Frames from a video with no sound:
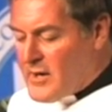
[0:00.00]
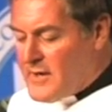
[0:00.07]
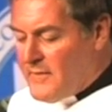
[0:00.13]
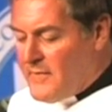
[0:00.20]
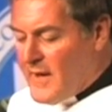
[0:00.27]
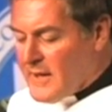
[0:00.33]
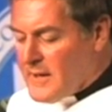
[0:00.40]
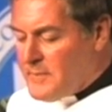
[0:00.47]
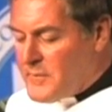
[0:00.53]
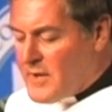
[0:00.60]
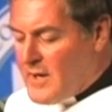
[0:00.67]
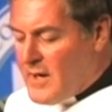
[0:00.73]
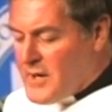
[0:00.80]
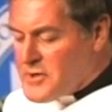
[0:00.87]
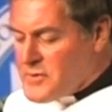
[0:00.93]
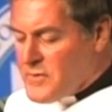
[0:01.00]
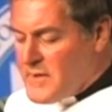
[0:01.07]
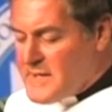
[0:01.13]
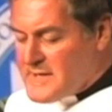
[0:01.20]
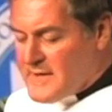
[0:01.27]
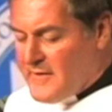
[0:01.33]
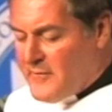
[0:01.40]
developed
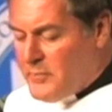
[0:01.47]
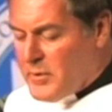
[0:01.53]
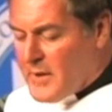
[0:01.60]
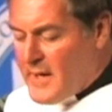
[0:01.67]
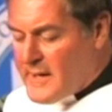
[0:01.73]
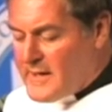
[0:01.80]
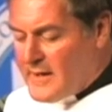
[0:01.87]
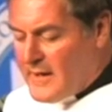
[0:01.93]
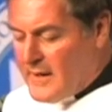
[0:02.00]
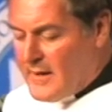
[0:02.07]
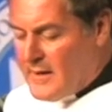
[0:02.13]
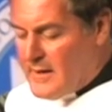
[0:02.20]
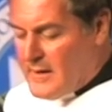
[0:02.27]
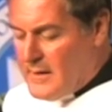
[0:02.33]
countries of plenty,